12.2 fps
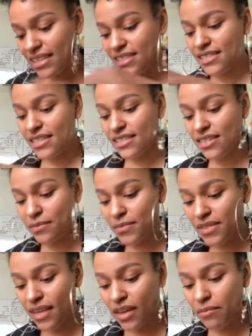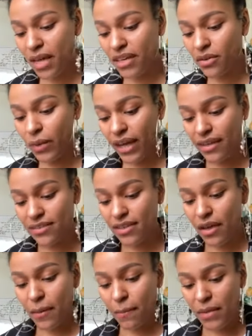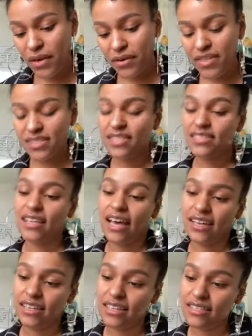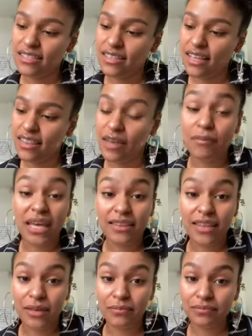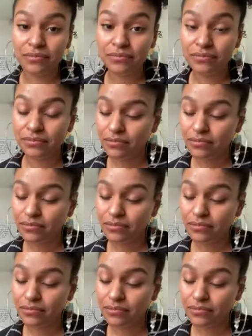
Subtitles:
These systems, in many ways, mirror the societies that made them.